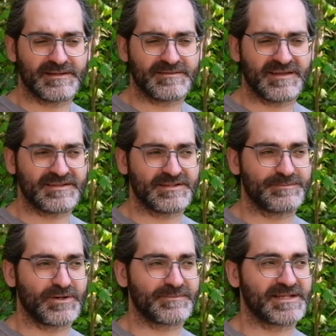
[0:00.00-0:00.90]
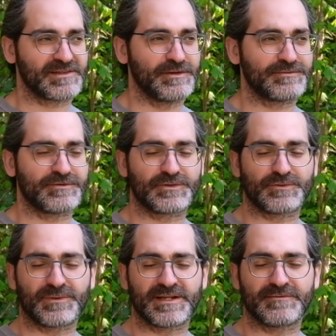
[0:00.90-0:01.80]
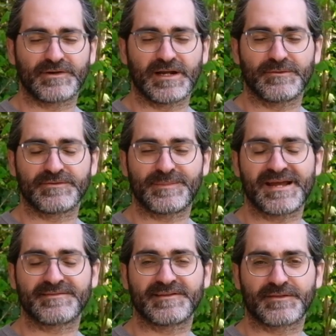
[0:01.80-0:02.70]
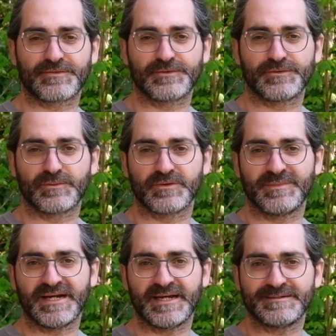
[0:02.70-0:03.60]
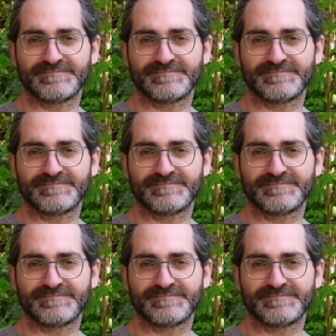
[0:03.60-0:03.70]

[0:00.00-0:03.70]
Tended to bring me closer to whatever I was passing through or by.